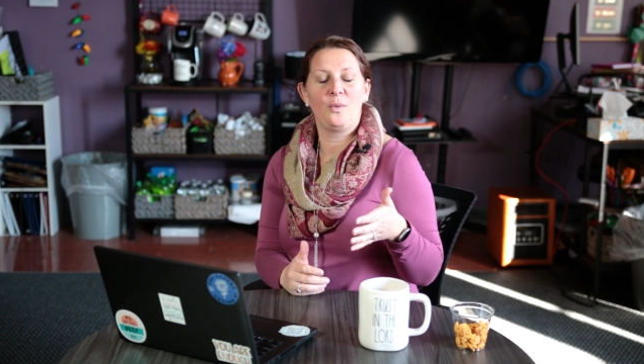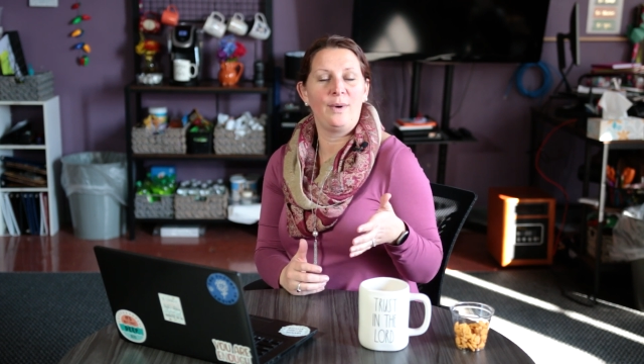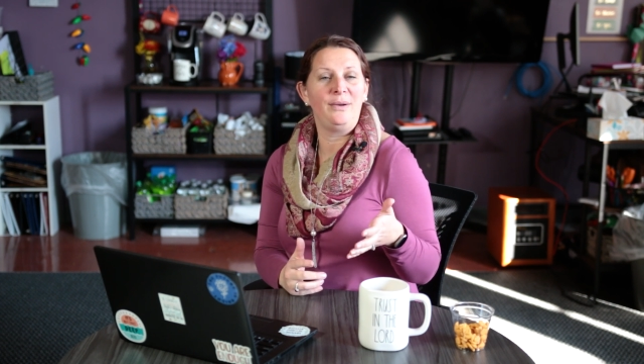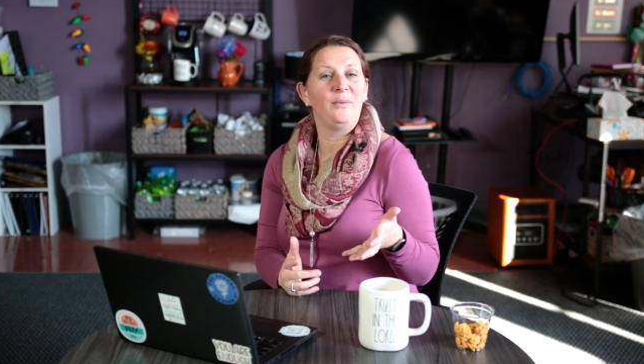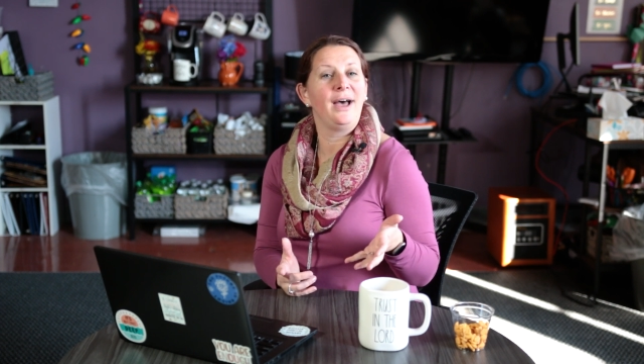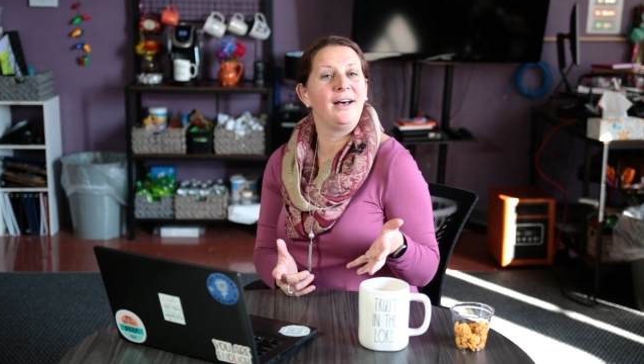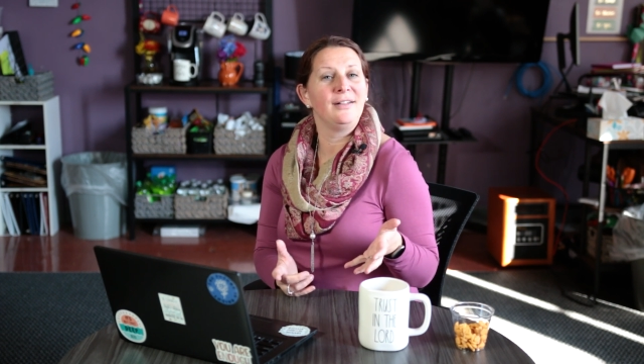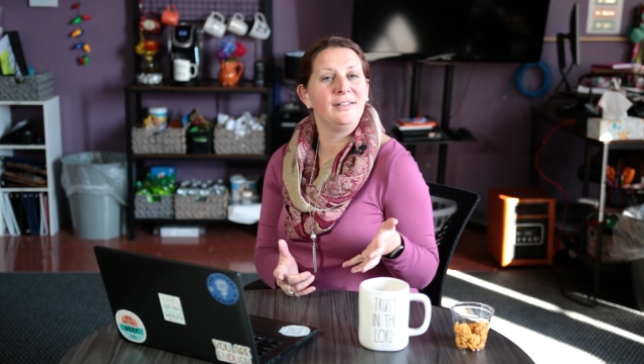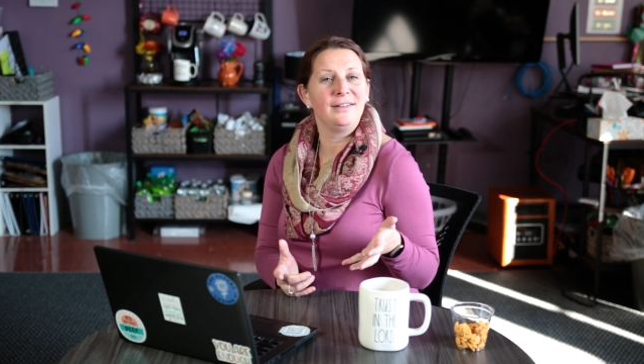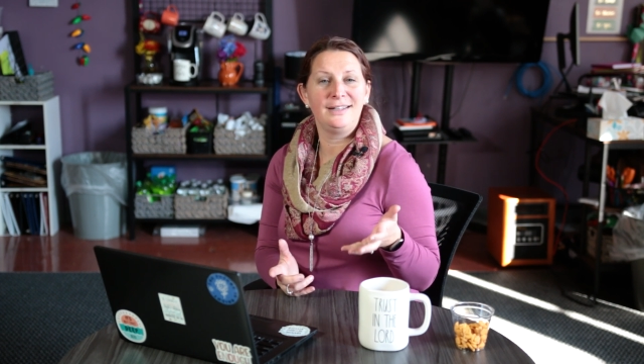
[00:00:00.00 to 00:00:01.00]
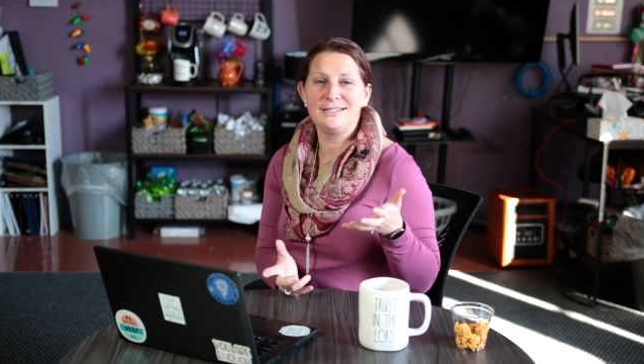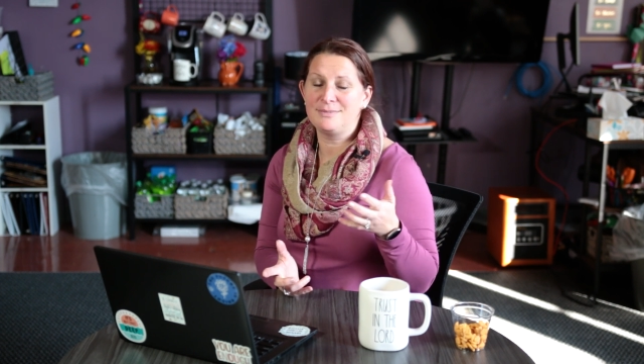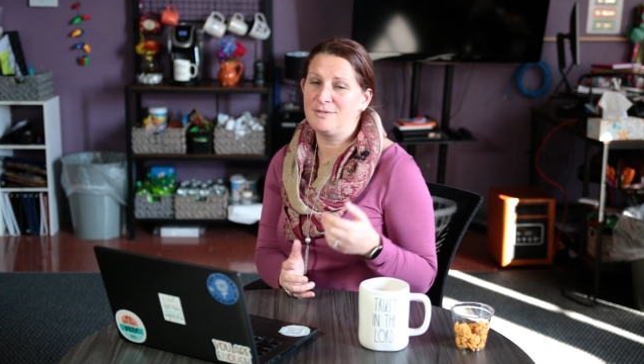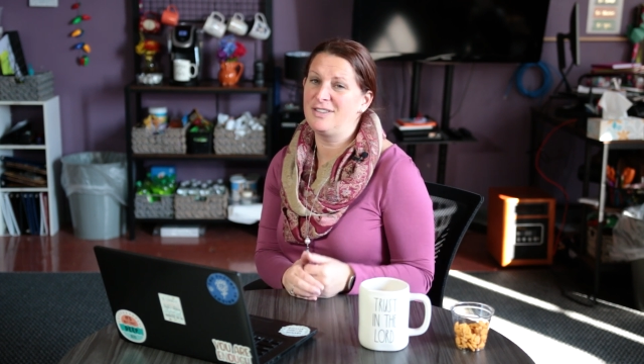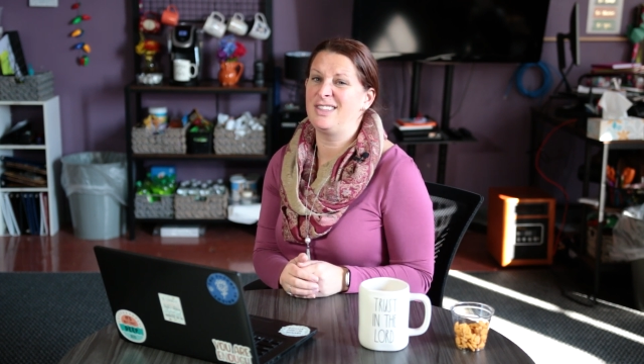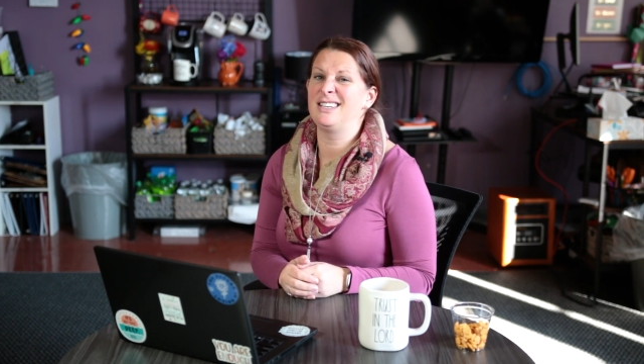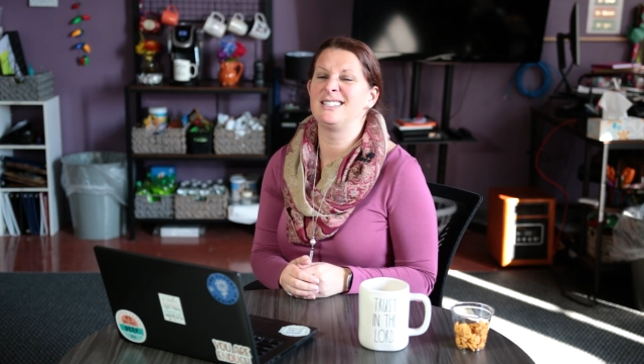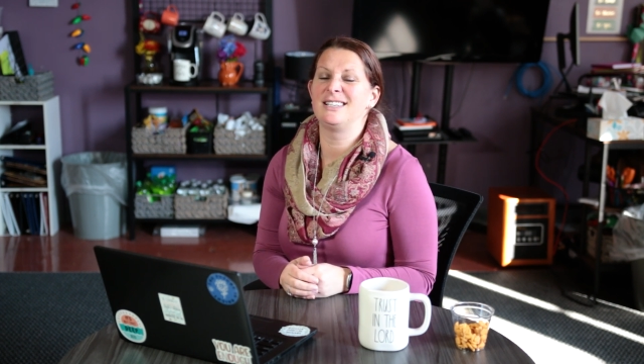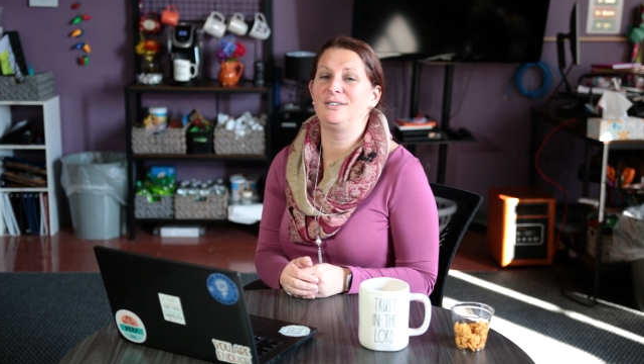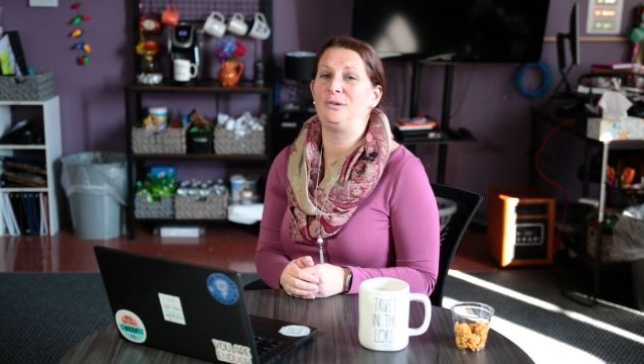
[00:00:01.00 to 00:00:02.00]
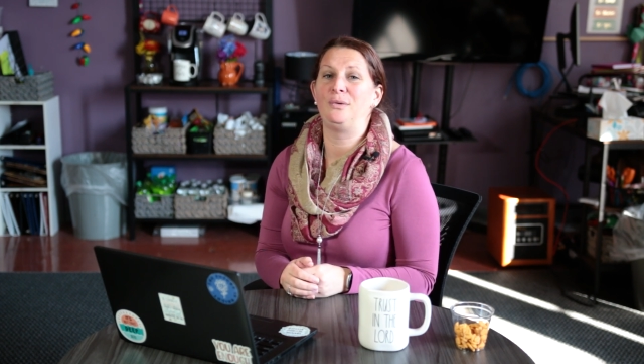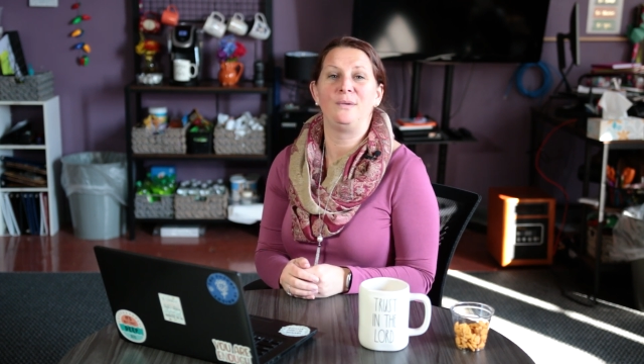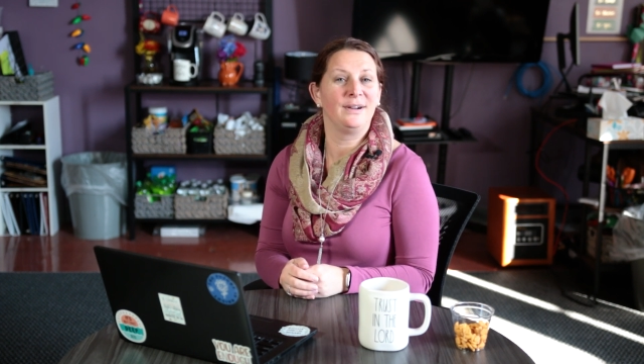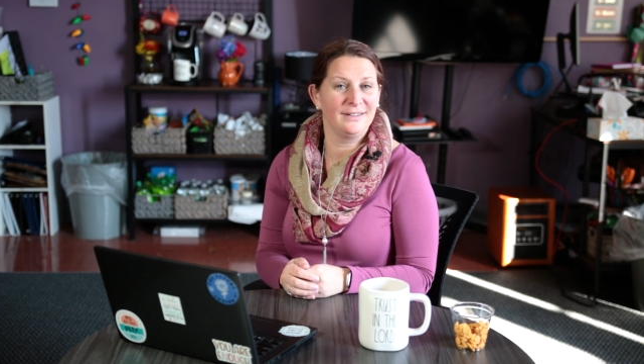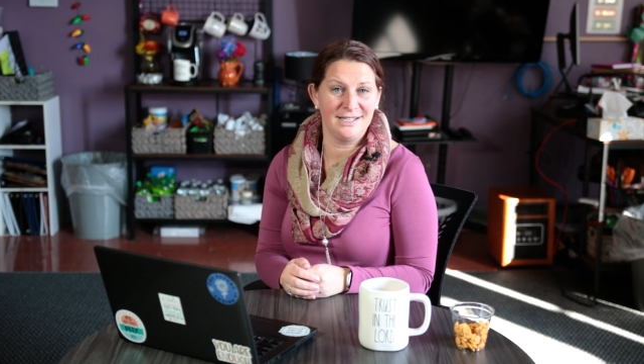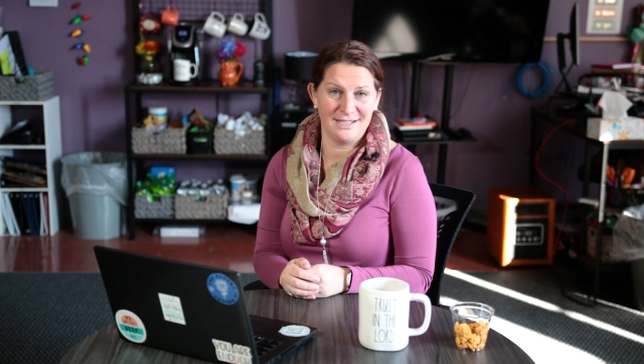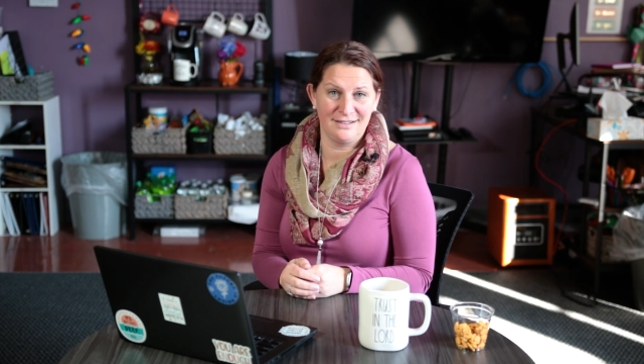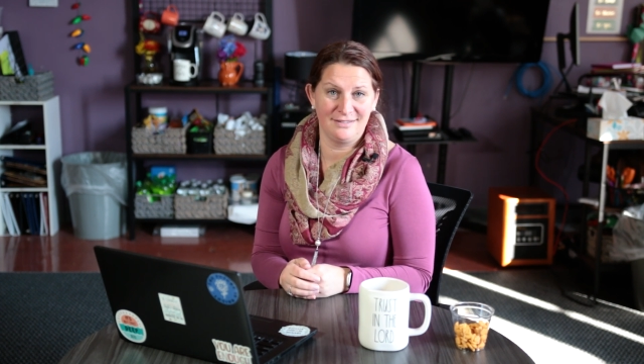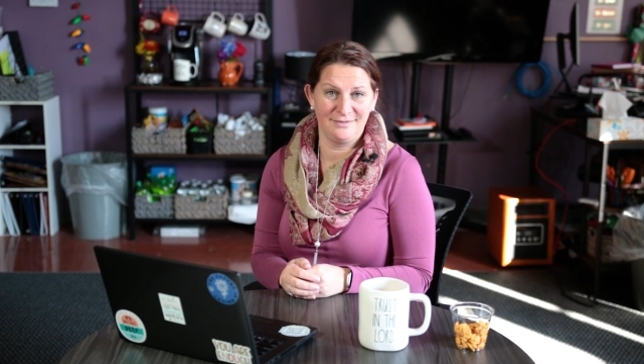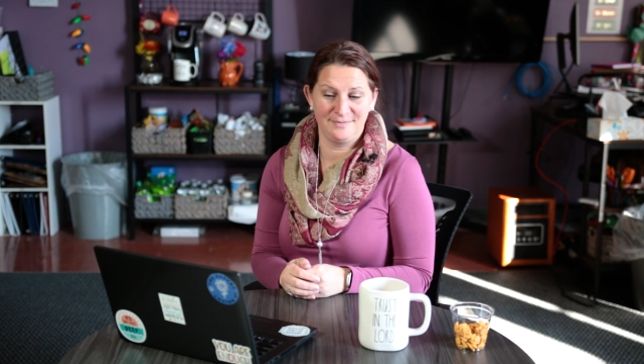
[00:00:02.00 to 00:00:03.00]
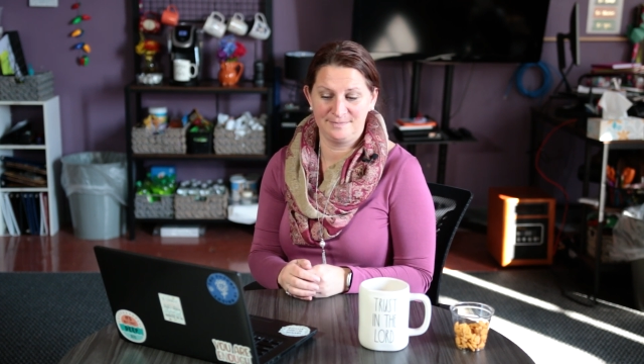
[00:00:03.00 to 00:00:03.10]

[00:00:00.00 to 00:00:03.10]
went well and some of the things that really didn't.